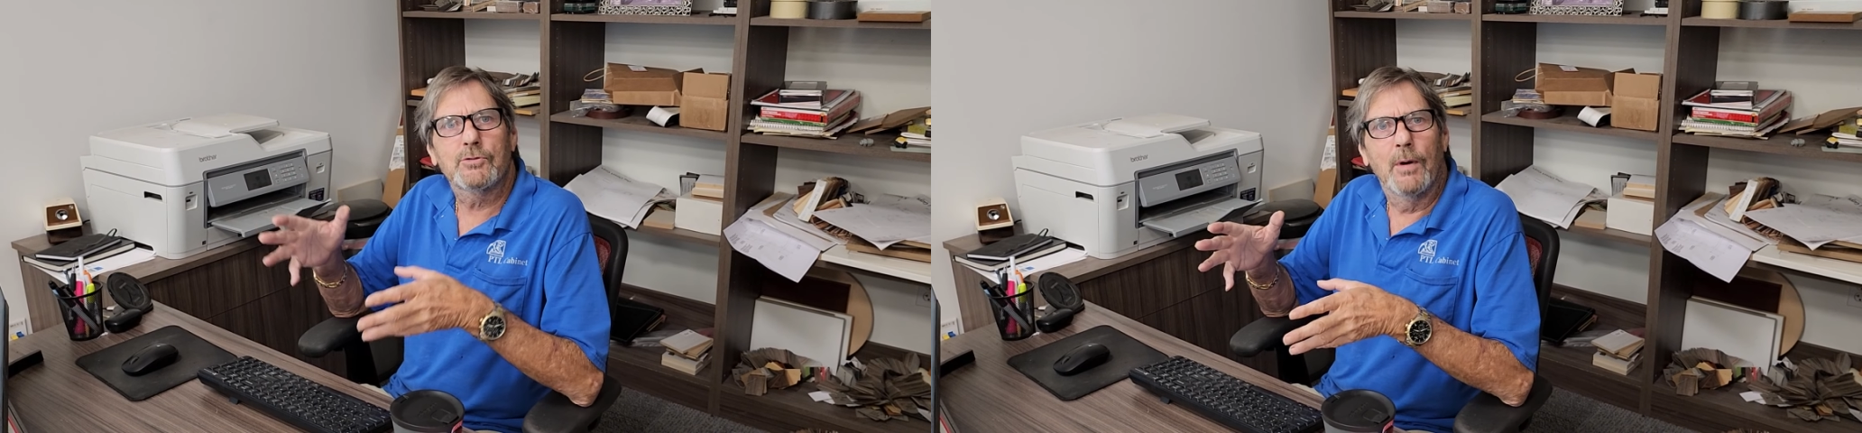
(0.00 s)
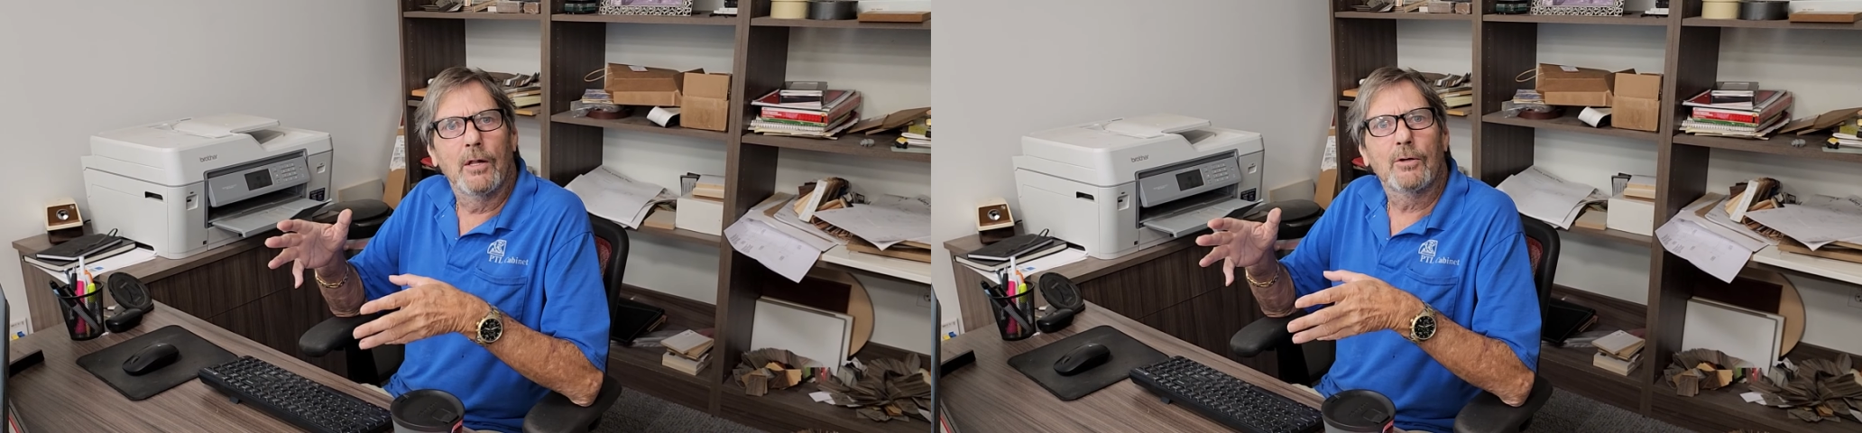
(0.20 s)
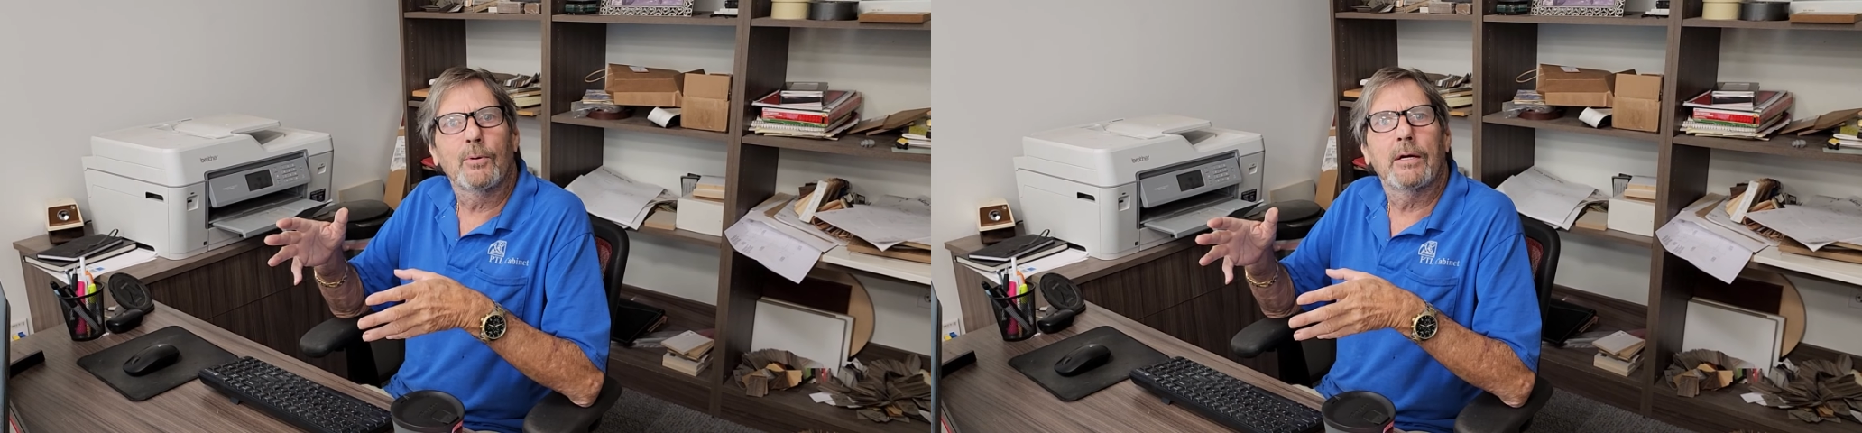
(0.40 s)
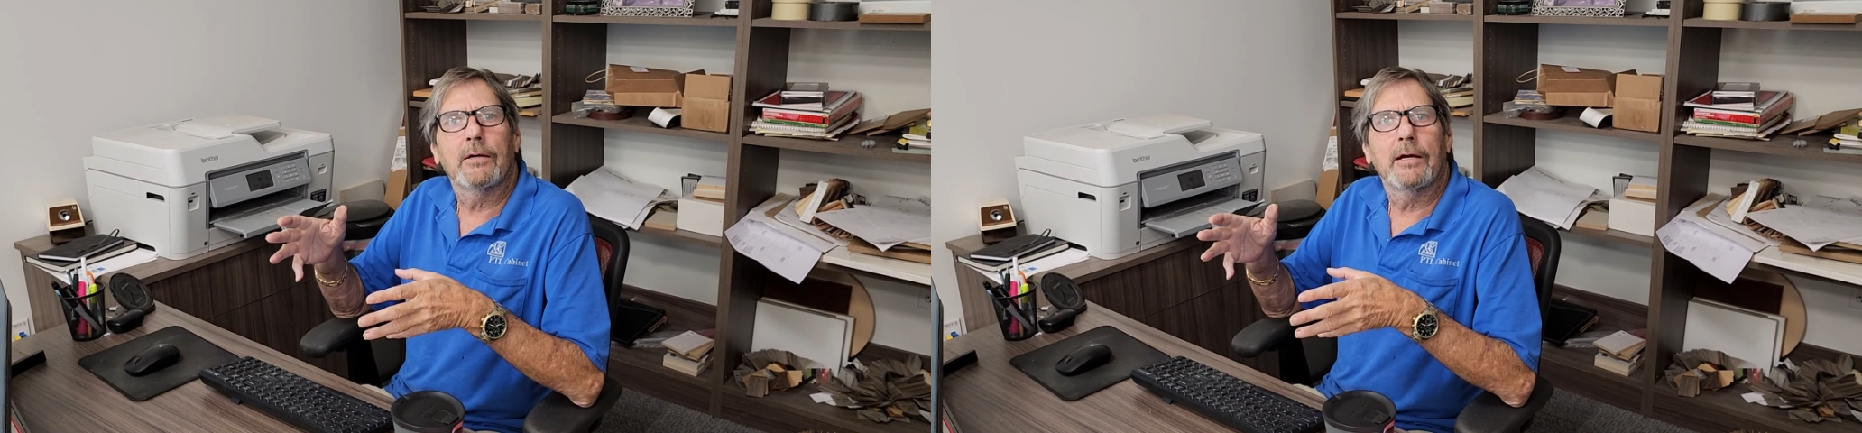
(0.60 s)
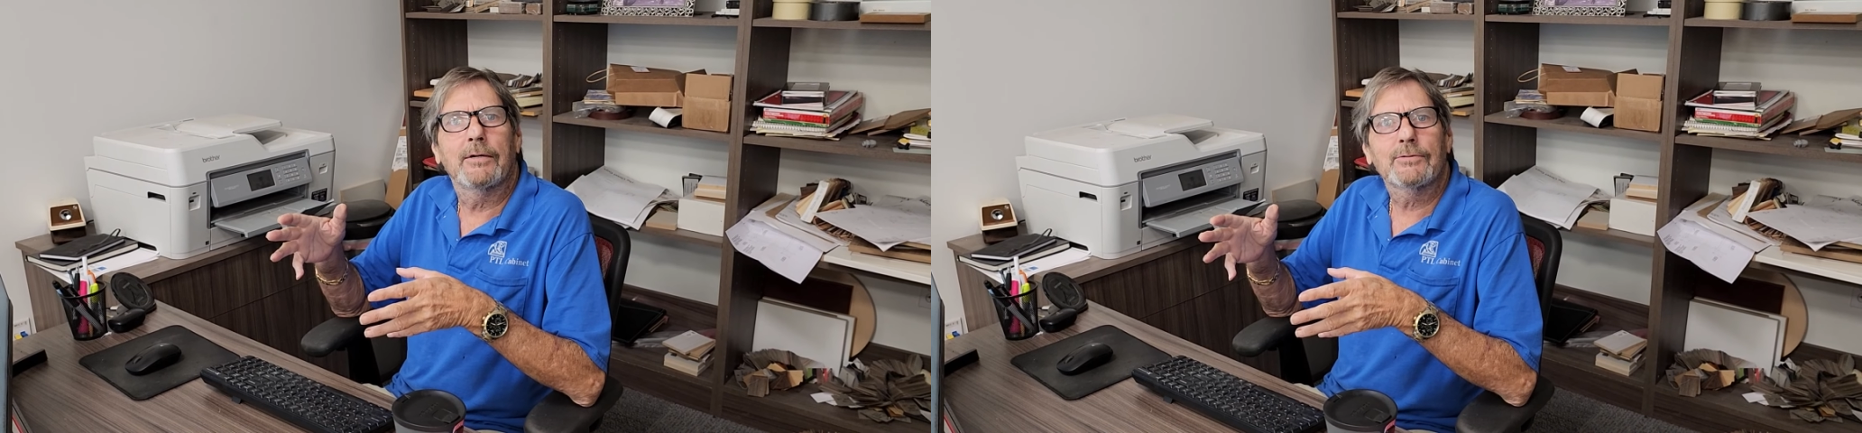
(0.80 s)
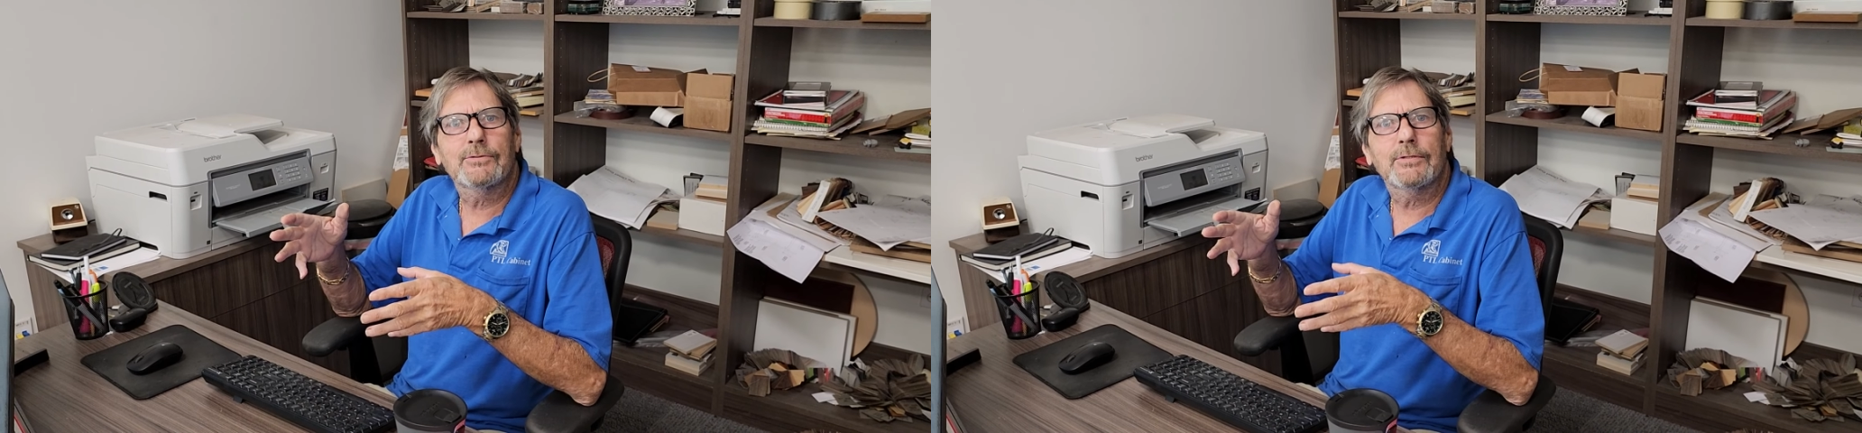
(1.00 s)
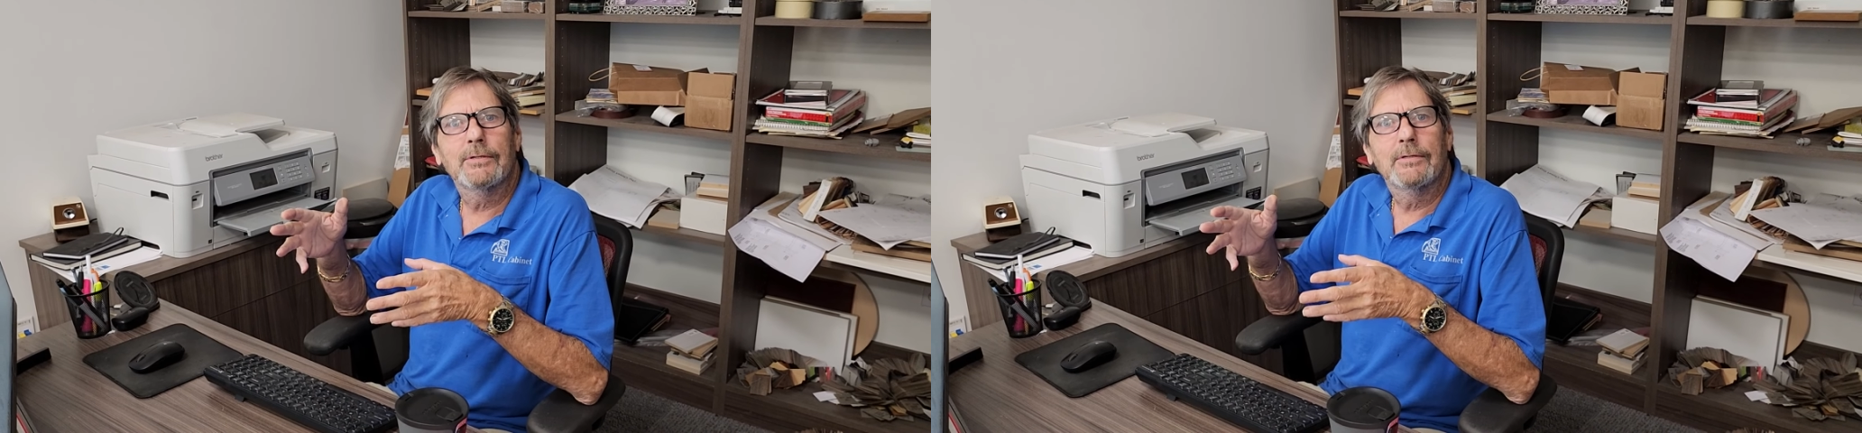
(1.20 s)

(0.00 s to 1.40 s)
smaller warehouse,